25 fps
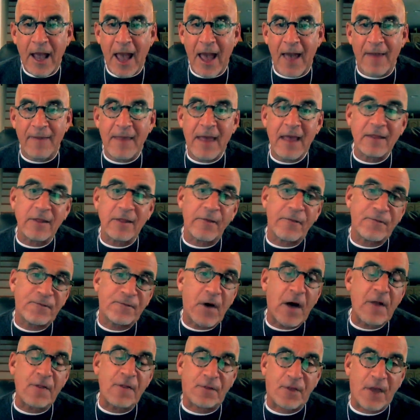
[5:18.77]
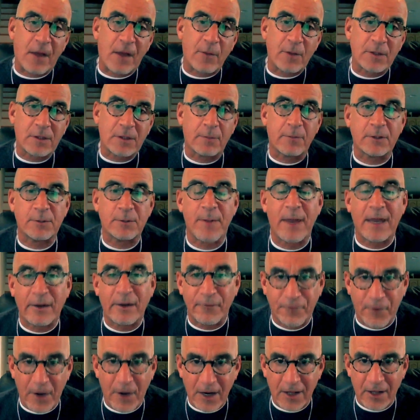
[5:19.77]
And then the fun thing, when someone's making
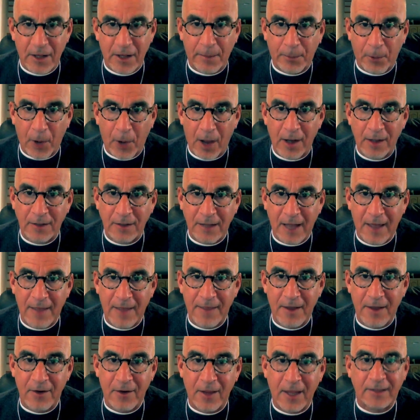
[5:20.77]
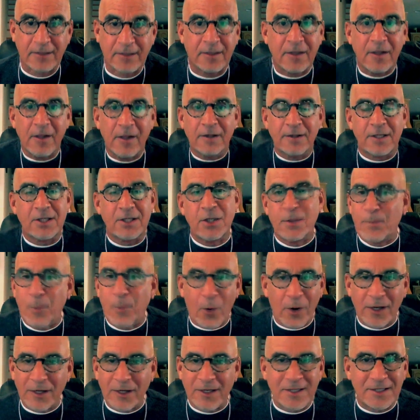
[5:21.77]
fun of their product and they're like
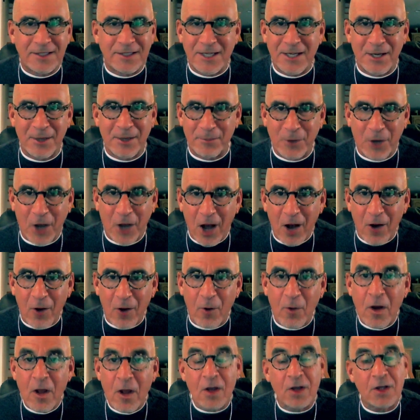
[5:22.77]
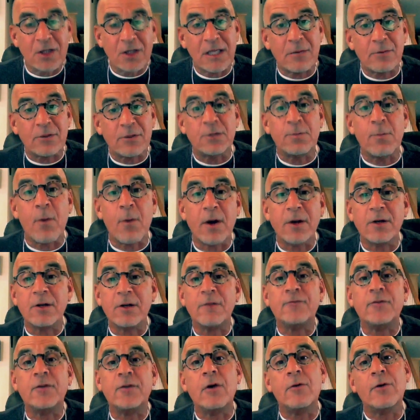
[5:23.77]
disappointed to see him go because they were smart
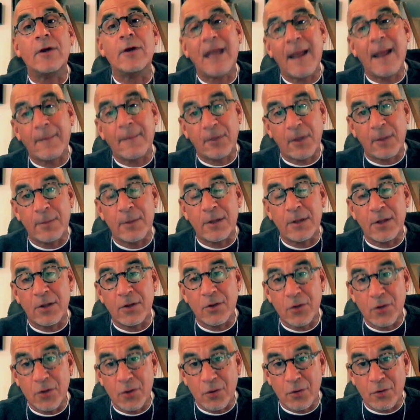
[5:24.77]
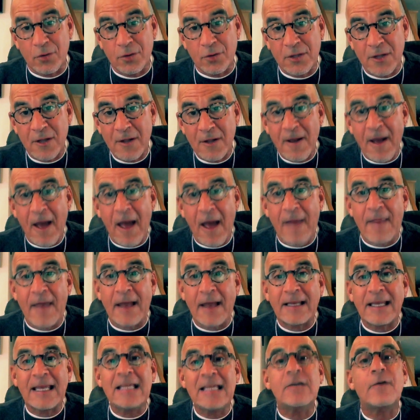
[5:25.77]
enough to know it kept them in the news and that
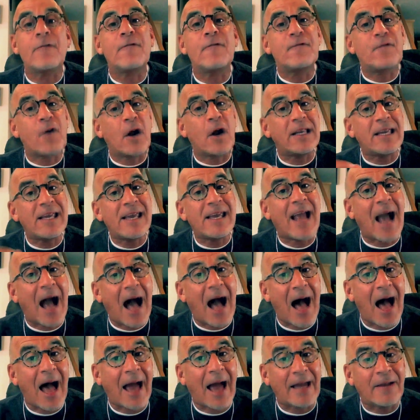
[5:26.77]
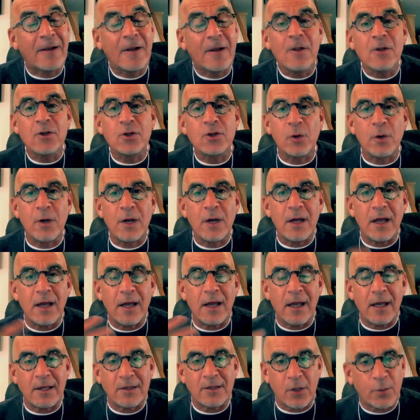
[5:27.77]
he's a funny guy. So
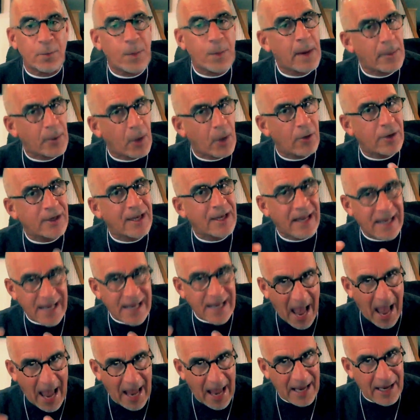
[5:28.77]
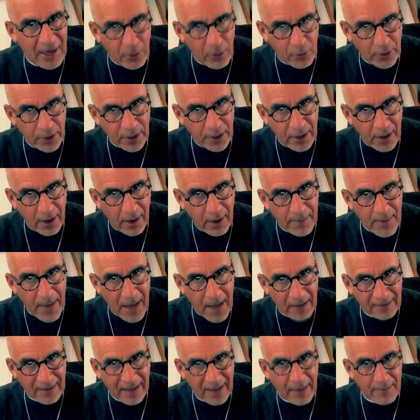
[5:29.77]
so people aren't getting angry
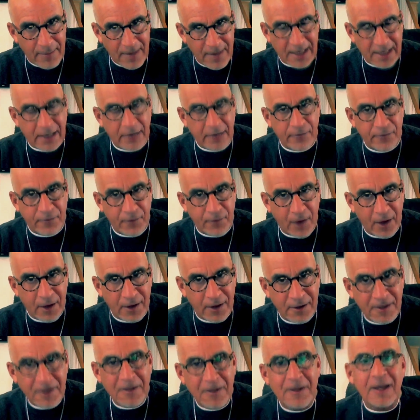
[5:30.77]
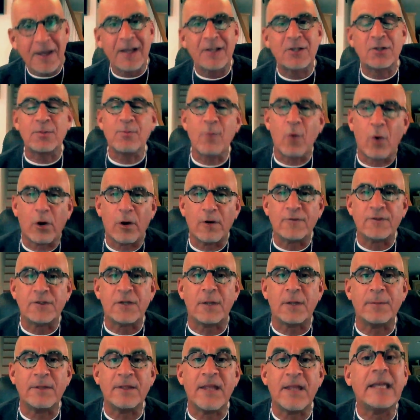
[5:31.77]
about that making fun. It's more of
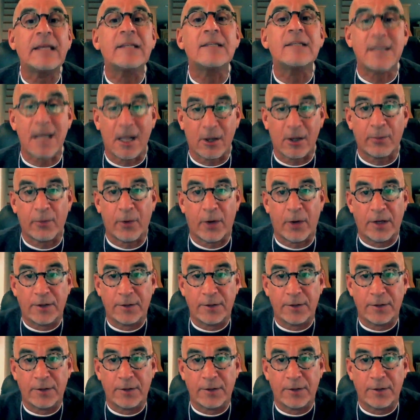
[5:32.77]
something they can celebrate.